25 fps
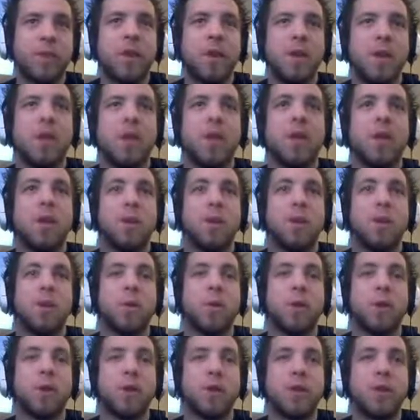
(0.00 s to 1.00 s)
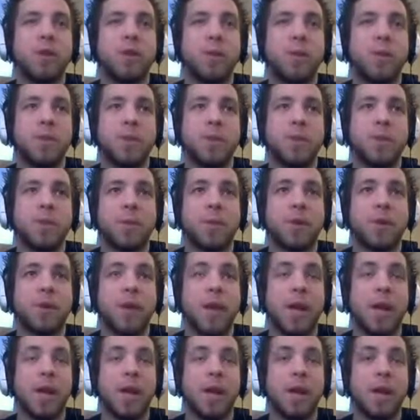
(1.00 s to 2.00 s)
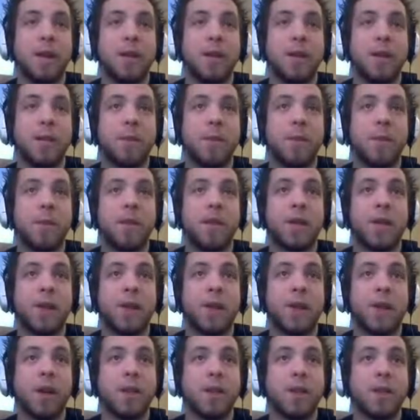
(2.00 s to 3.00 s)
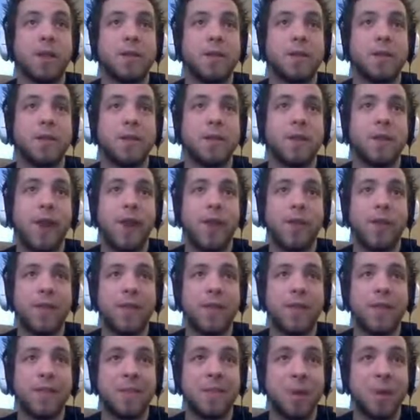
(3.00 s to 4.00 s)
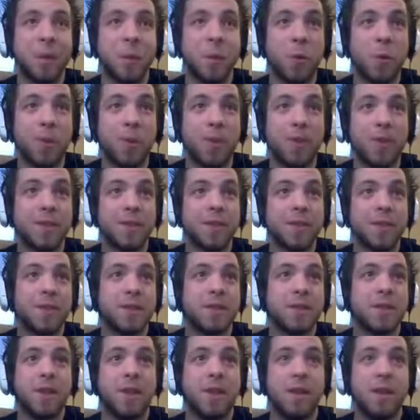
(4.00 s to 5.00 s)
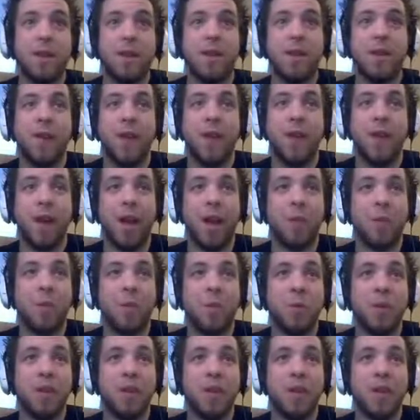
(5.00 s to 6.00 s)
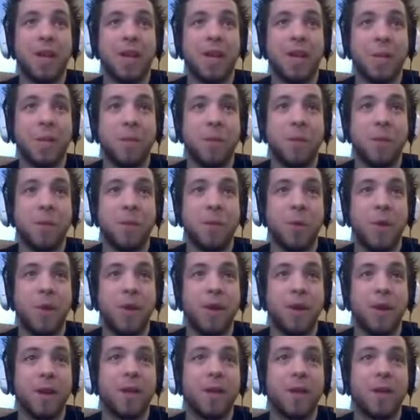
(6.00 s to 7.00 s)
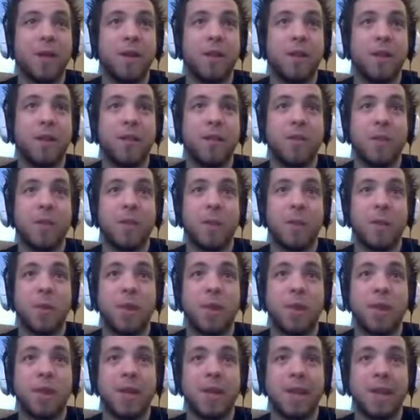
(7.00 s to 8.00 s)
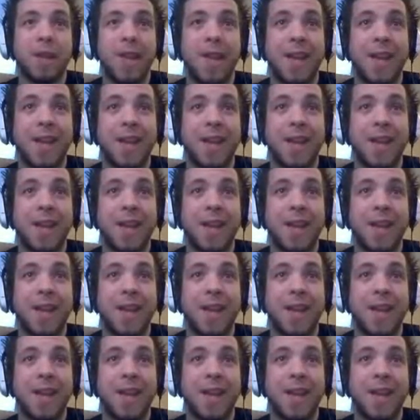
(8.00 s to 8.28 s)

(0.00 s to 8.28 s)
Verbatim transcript: Although really, I shouldn't be shopping on anything because I have to save my coins. I am only a couple away from unlocking Cain.